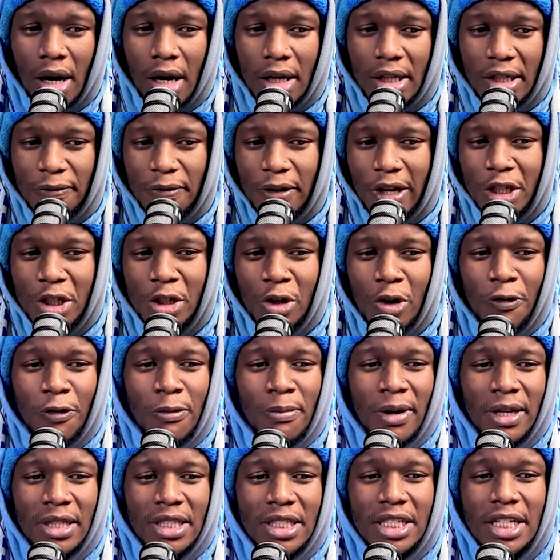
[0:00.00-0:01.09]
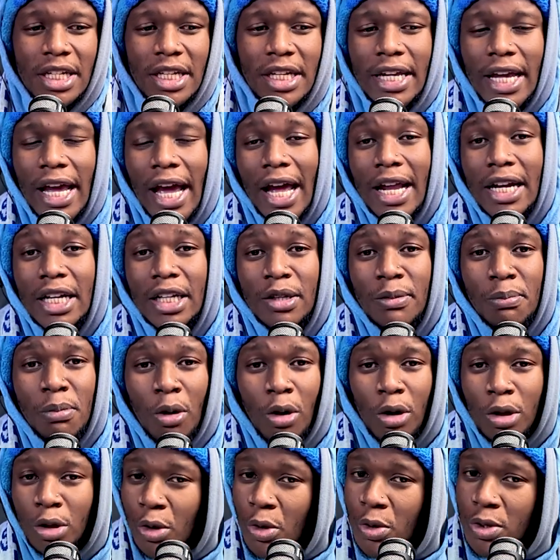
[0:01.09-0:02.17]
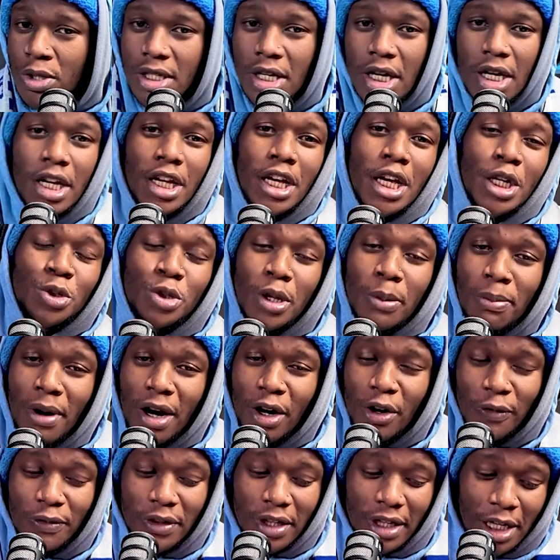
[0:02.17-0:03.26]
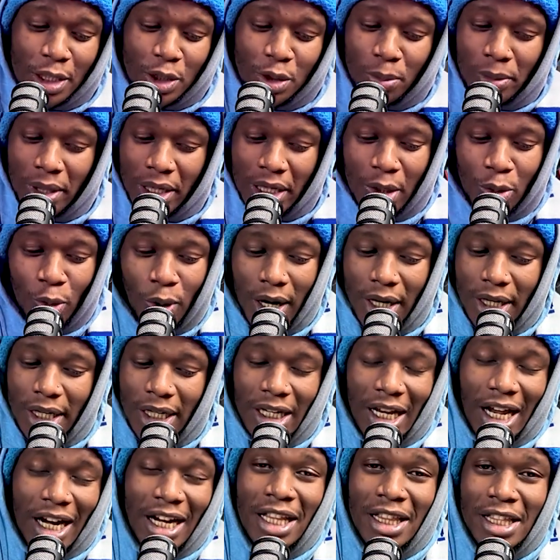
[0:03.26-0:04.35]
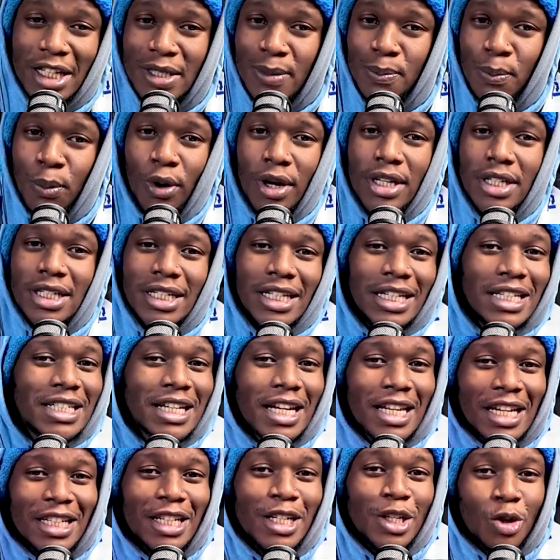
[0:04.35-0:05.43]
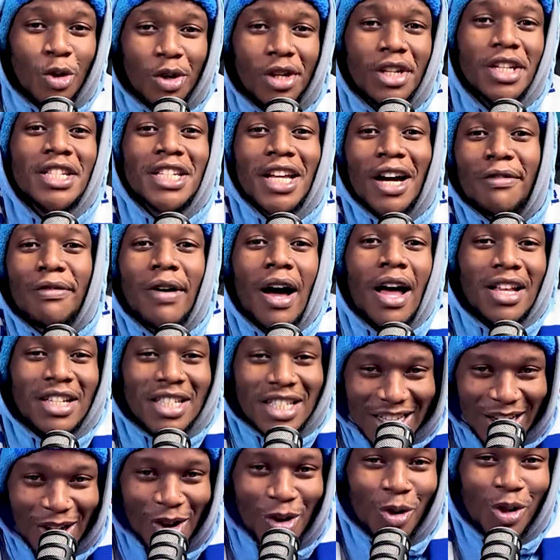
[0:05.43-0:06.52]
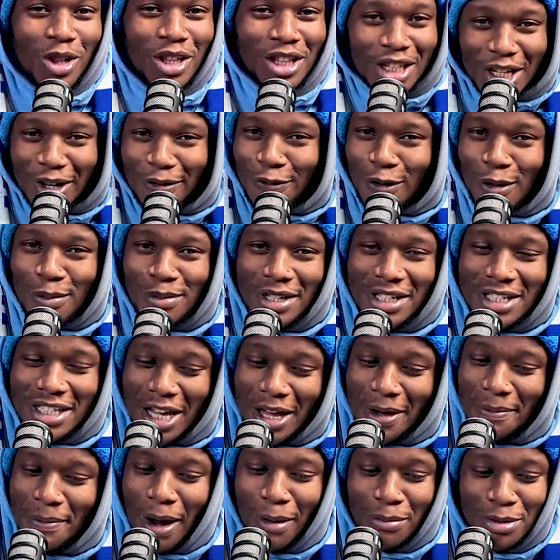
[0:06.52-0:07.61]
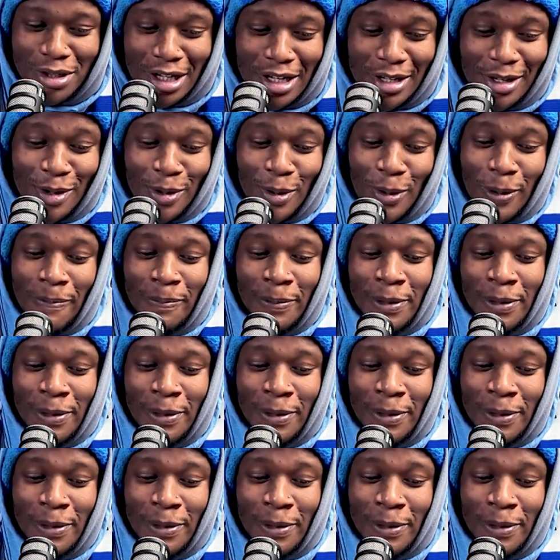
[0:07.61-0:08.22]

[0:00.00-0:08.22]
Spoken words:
deflection over Mancini, and the ball goes into the back of the net to make it 1-0. And at this point, Italy did not deserve a single thing from this game. I'm telling you,